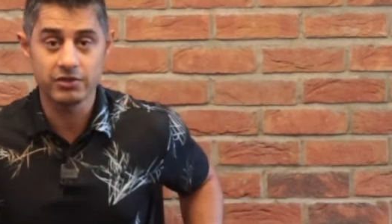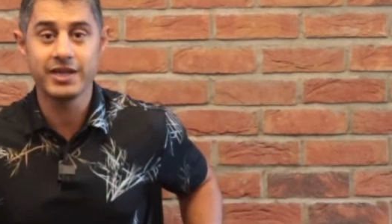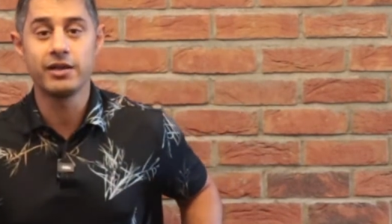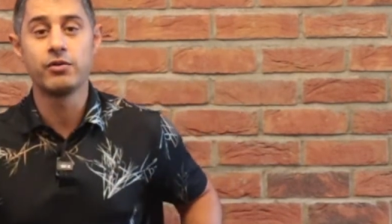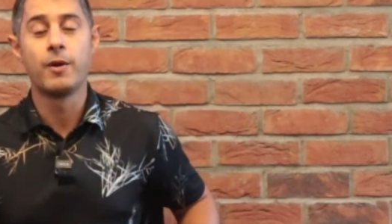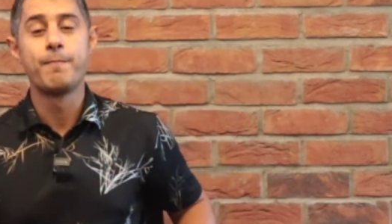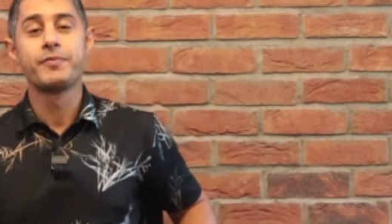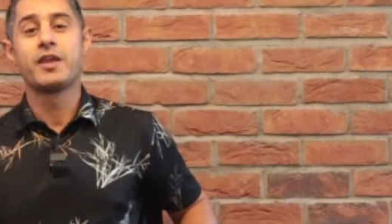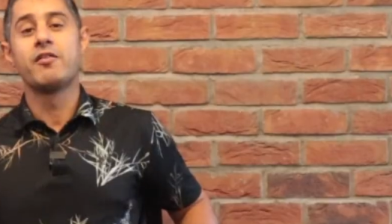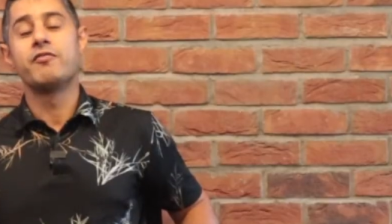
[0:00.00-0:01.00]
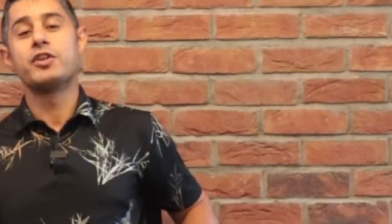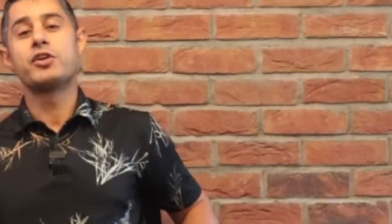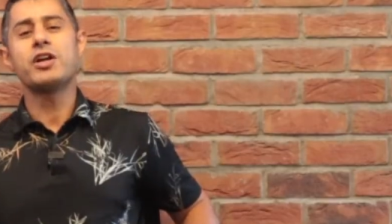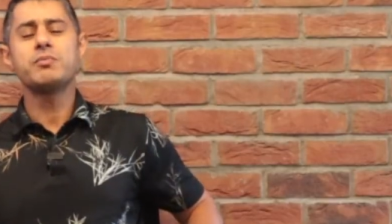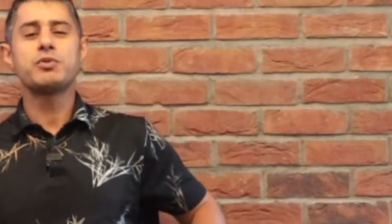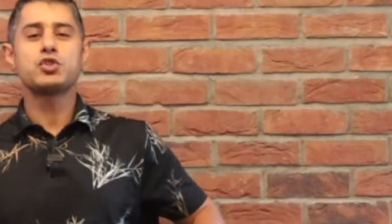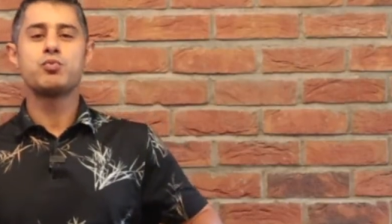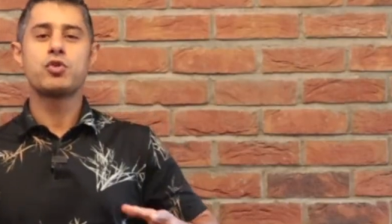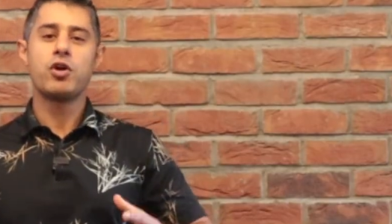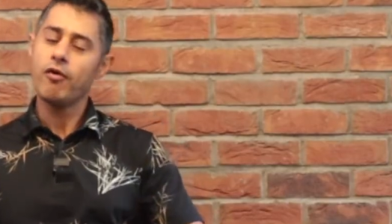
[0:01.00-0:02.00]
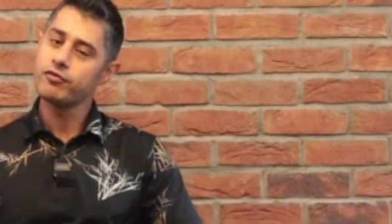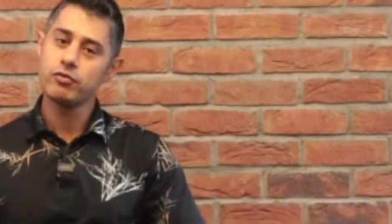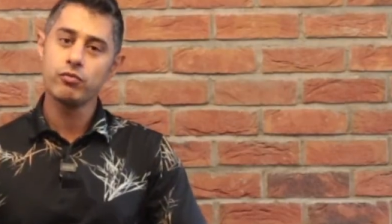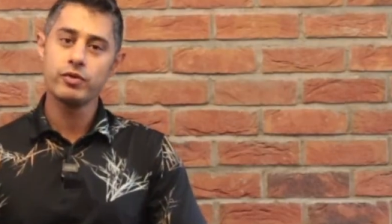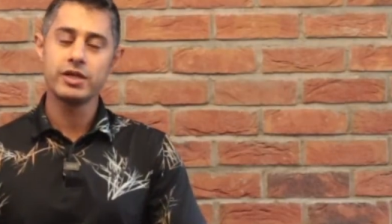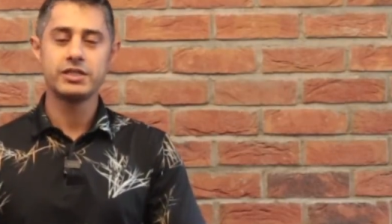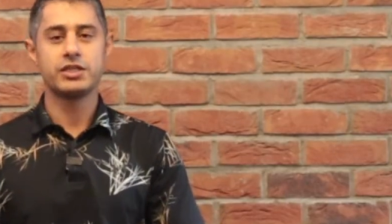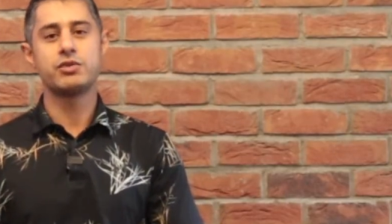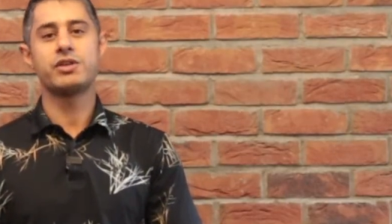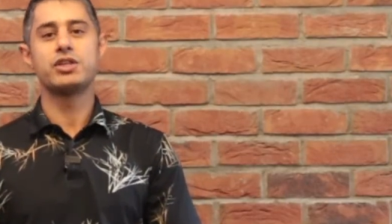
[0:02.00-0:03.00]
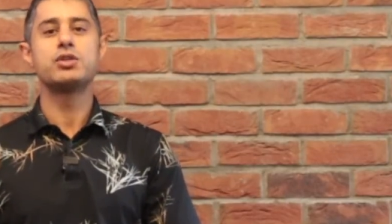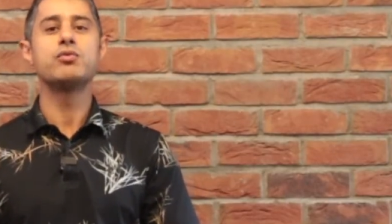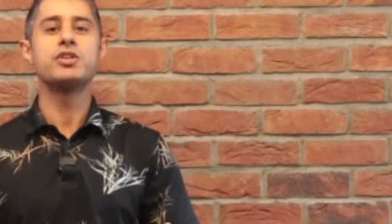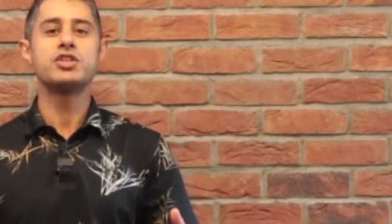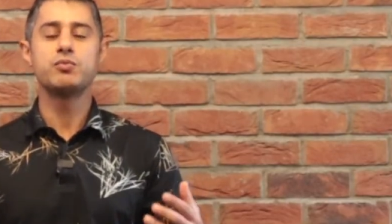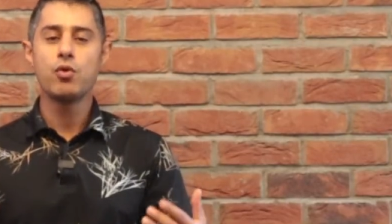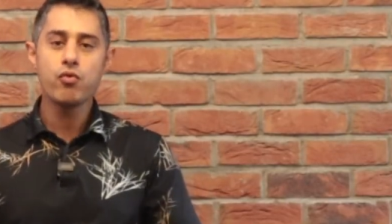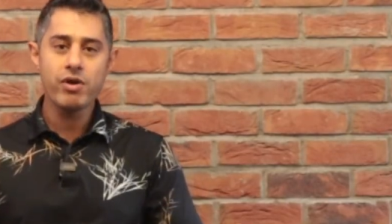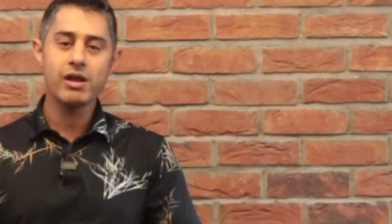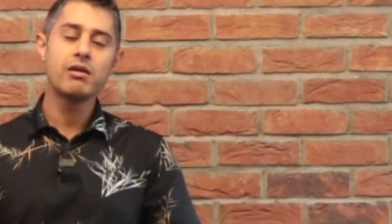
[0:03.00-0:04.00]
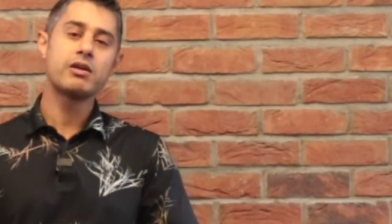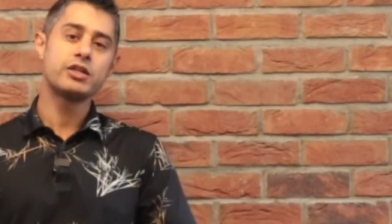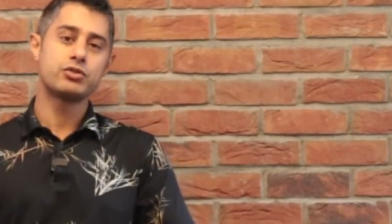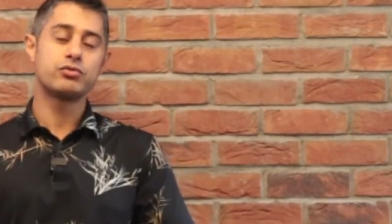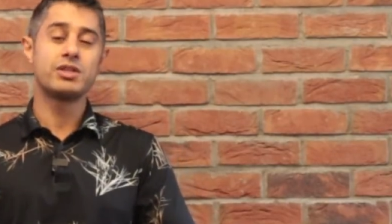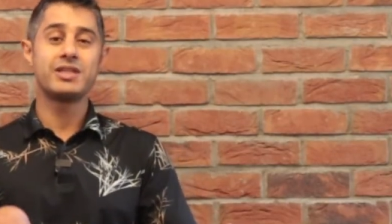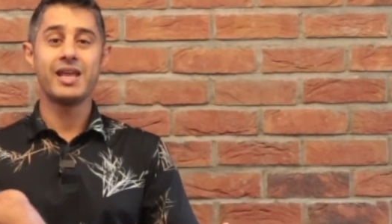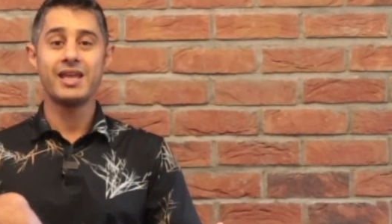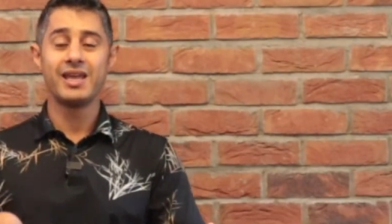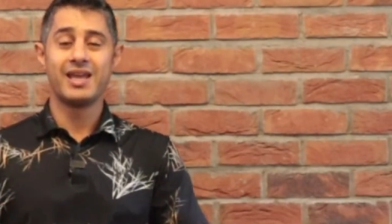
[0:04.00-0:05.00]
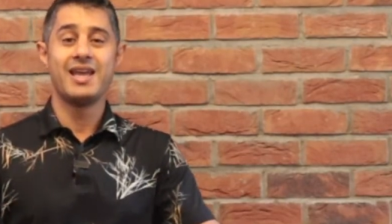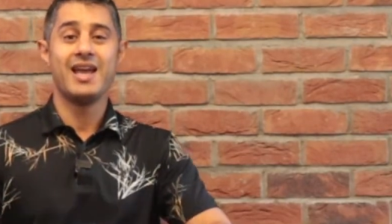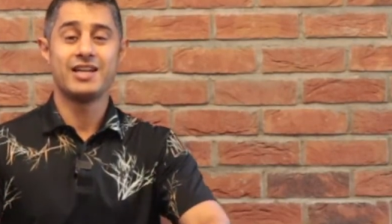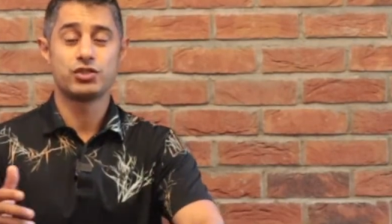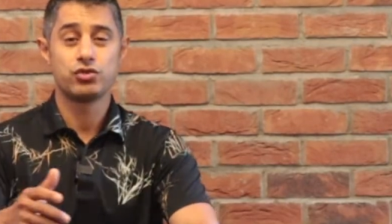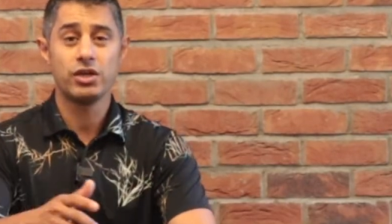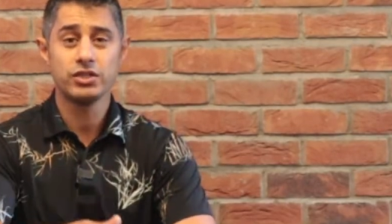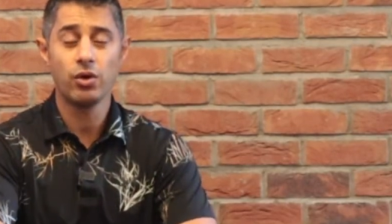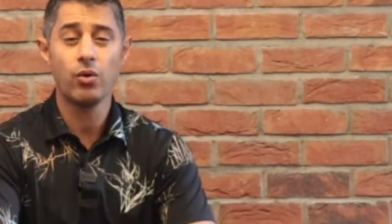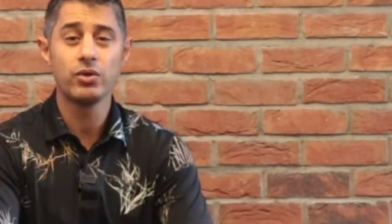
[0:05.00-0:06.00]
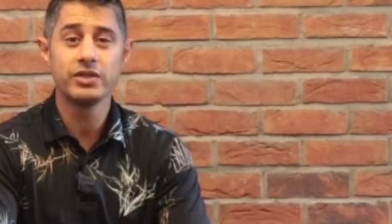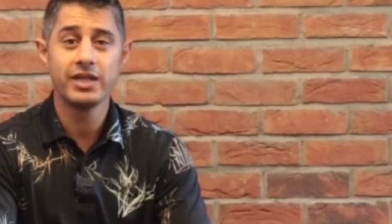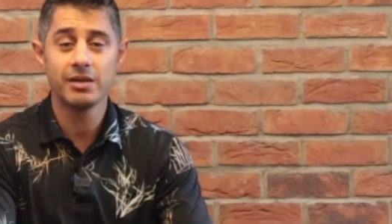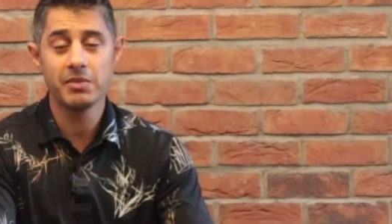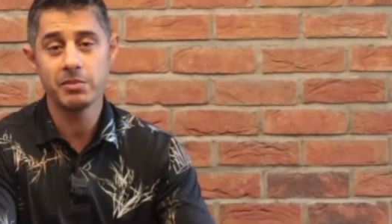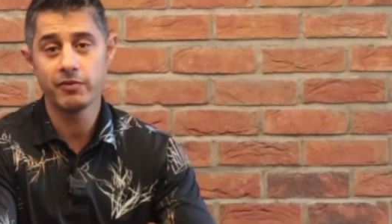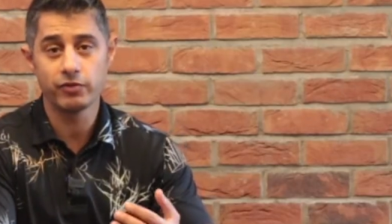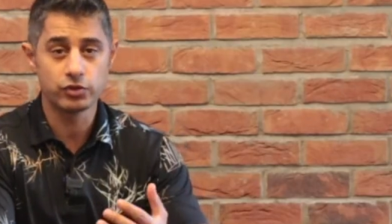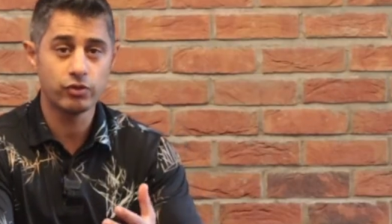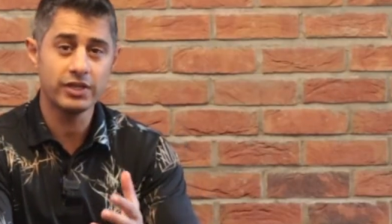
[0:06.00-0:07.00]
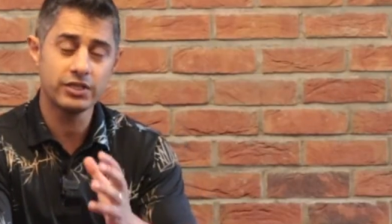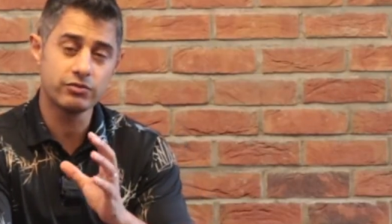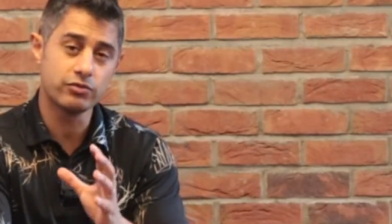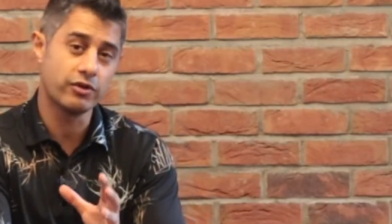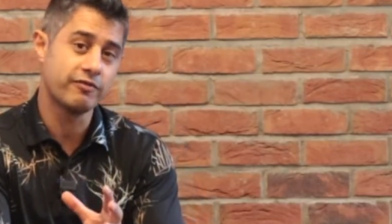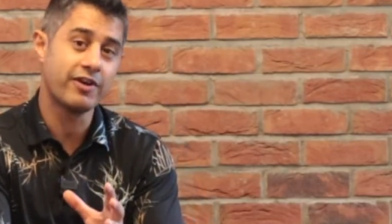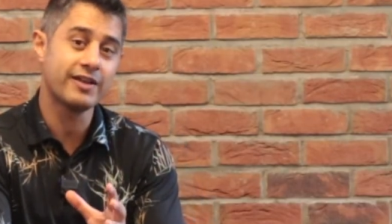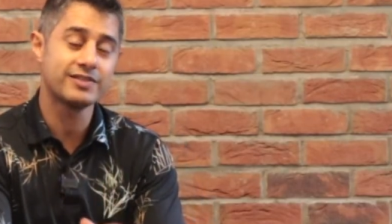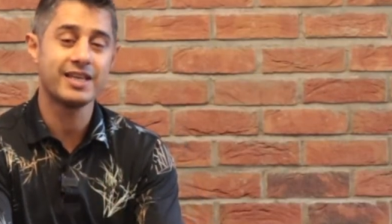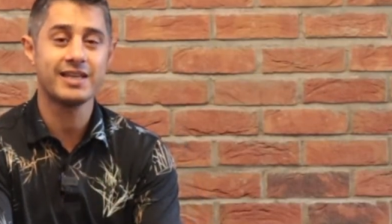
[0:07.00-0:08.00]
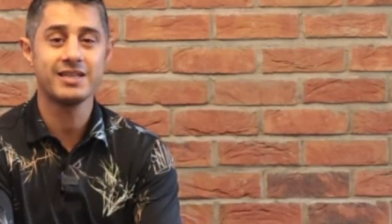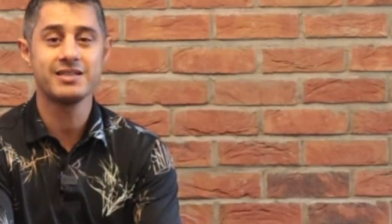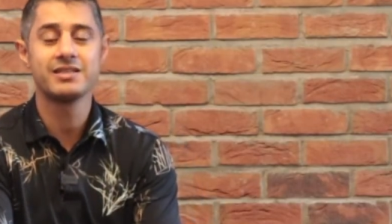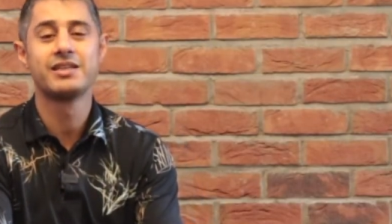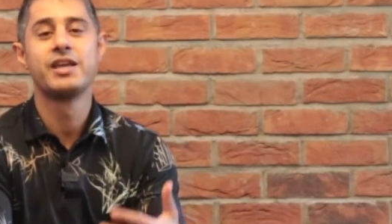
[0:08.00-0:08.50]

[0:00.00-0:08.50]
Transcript: Now, when you got much more comfortable with it, you can do this more regularly through the day and try to hold it there maybe for 20 to 25 seconds,